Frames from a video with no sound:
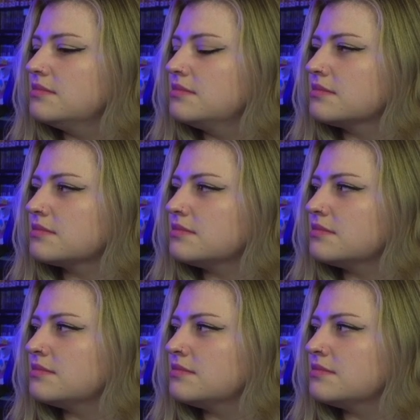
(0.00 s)

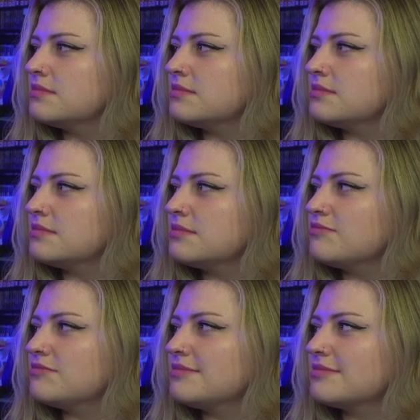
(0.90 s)

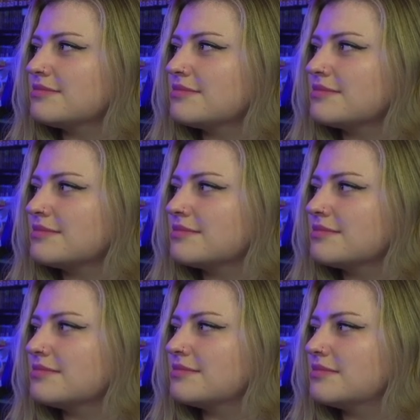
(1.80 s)

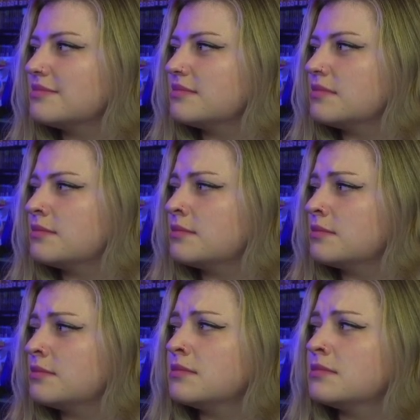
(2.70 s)

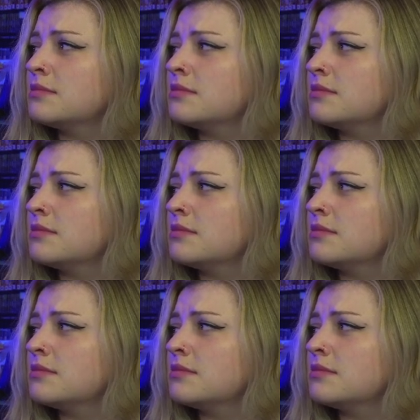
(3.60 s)
The person shown says nothing.